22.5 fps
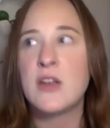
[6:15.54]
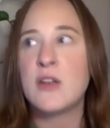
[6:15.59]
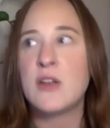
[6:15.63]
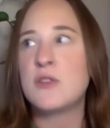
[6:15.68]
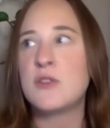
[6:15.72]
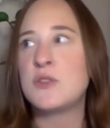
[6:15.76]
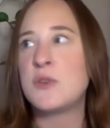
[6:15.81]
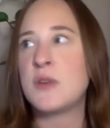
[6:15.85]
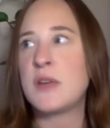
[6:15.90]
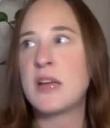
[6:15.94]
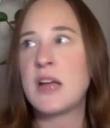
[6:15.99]

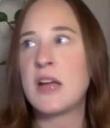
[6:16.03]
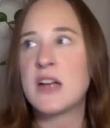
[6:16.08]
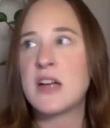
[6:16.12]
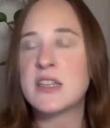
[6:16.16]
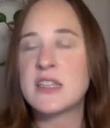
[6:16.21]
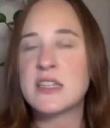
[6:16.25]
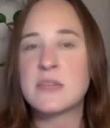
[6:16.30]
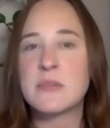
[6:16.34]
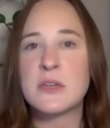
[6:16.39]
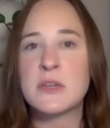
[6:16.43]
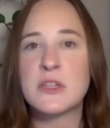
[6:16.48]
doing
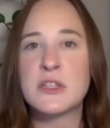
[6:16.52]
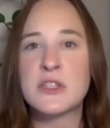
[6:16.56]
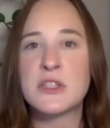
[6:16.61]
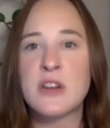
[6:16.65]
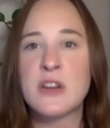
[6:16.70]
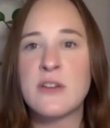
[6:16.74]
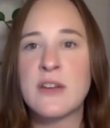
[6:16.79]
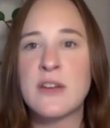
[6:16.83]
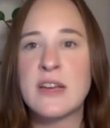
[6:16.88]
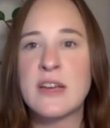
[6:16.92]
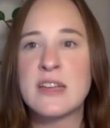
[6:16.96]
customer
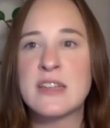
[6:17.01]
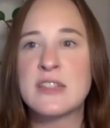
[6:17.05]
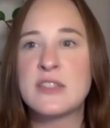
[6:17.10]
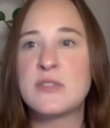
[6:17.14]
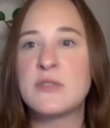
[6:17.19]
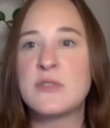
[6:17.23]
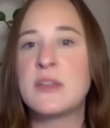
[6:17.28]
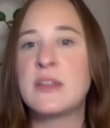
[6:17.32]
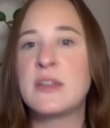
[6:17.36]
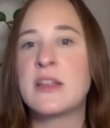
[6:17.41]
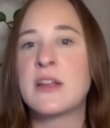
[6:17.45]
service,
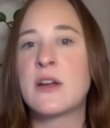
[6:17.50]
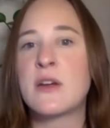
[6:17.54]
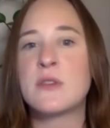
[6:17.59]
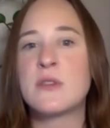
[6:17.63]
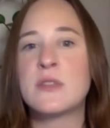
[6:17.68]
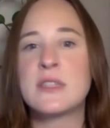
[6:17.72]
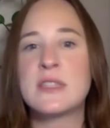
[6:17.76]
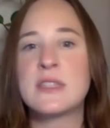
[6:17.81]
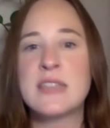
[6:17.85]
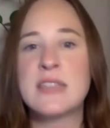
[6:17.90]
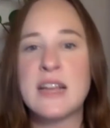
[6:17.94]
doing their own
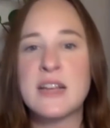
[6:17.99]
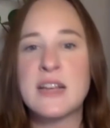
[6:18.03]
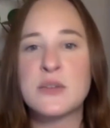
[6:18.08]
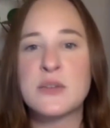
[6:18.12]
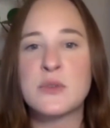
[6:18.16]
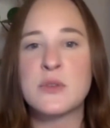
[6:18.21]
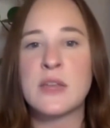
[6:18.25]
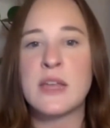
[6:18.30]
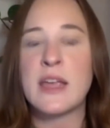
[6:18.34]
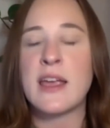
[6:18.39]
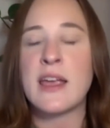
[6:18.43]

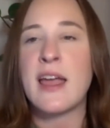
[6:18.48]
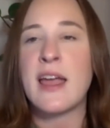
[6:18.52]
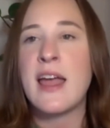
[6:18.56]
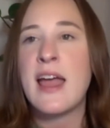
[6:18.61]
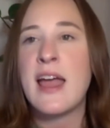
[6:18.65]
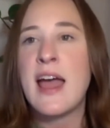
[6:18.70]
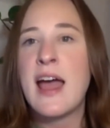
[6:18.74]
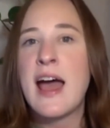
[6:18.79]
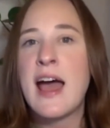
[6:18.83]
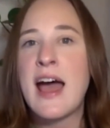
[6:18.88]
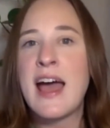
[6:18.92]
scheduling.
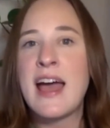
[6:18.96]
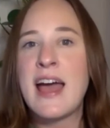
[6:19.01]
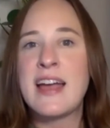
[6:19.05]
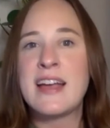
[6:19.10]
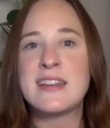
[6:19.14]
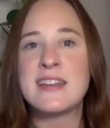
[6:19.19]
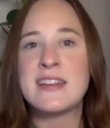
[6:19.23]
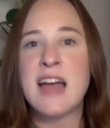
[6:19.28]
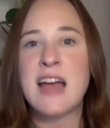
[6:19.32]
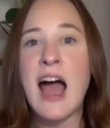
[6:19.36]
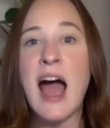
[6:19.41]

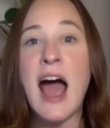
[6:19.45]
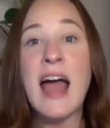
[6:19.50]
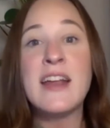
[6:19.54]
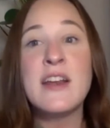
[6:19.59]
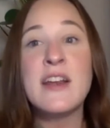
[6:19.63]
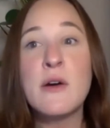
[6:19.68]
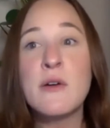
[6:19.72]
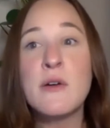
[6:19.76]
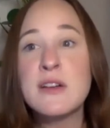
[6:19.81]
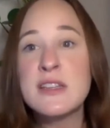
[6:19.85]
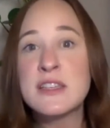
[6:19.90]
And I
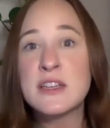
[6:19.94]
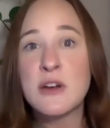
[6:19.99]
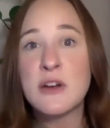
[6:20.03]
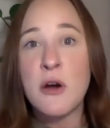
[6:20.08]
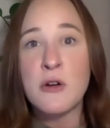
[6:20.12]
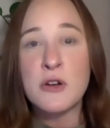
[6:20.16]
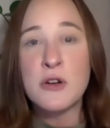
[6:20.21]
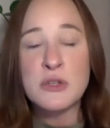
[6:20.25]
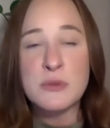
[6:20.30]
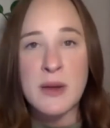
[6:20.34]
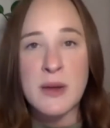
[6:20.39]
know as a
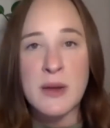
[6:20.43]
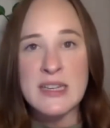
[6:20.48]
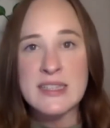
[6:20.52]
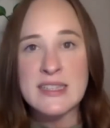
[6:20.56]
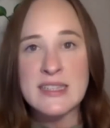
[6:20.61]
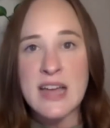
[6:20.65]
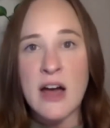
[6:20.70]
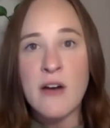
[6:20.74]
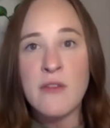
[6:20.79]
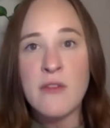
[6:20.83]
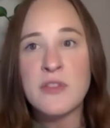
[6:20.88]
coach
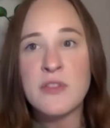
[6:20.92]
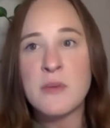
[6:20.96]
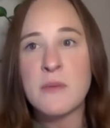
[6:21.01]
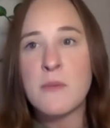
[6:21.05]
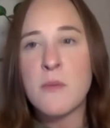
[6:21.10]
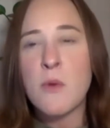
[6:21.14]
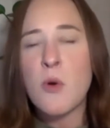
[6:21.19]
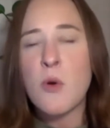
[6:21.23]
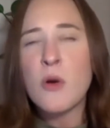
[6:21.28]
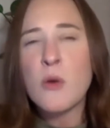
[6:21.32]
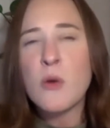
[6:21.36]
myself, the
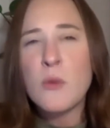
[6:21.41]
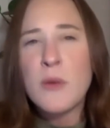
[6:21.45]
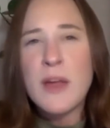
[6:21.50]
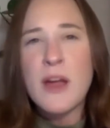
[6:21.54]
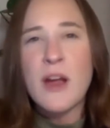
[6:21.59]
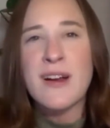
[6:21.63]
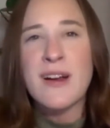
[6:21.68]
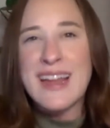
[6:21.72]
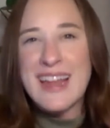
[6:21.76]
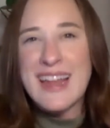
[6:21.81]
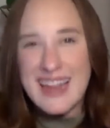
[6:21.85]
more we
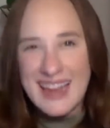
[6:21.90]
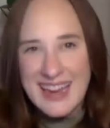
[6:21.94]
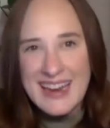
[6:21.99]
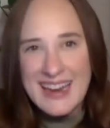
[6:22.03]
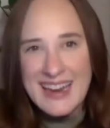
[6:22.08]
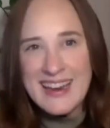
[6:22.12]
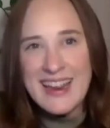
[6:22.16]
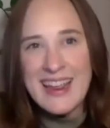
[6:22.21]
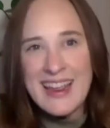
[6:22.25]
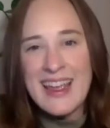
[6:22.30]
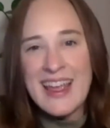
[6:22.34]
are
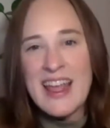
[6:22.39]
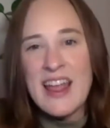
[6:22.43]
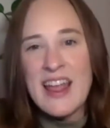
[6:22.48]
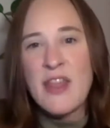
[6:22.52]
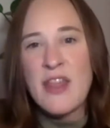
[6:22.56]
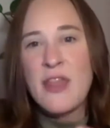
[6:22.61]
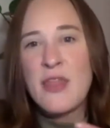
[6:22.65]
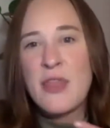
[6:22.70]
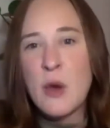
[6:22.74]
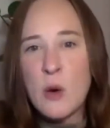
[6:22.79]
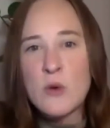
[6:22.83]
in
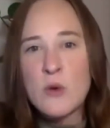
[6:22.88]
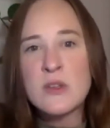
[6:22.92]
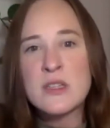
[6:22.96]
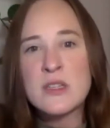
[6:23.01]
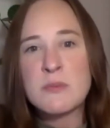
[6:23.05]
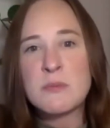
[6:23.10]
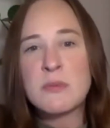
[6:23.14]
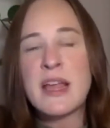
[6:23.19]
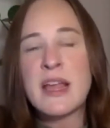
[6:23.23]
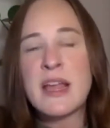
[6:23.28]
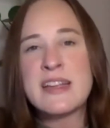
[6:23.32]
those
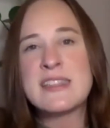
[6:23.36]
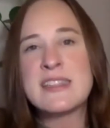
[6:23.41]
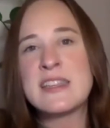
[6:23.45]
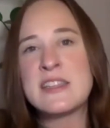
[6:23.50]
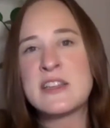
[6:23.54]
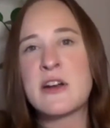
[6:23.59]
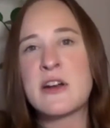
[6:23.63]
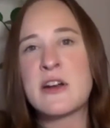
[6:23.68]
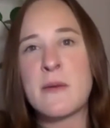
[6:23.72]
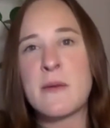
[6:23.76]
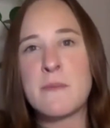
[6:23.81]
places
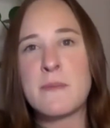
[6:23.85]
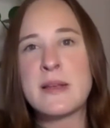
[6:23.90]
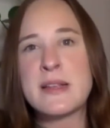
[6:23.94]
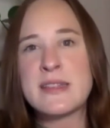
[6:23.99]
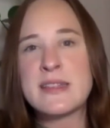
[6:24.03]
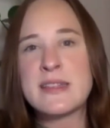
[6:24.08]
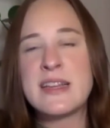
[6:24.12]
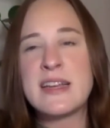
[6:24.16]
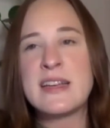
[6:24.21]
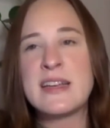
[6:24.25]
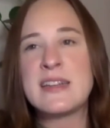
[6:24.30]
in our
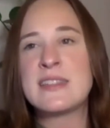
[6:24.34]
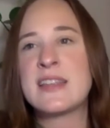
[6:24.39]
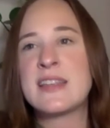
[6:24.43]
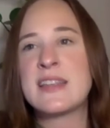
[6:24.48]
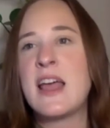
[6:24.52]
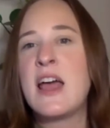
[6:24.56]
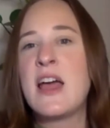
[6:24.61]
business,